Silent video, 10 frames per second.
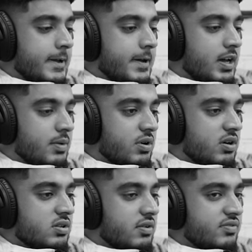But
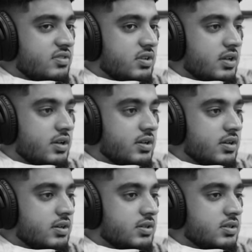because obviously,
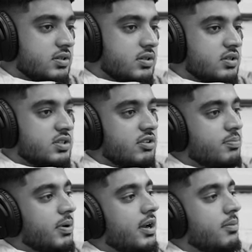because of
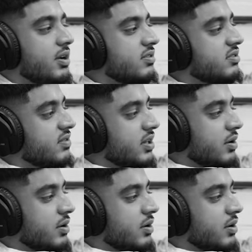the pandemic and stuff like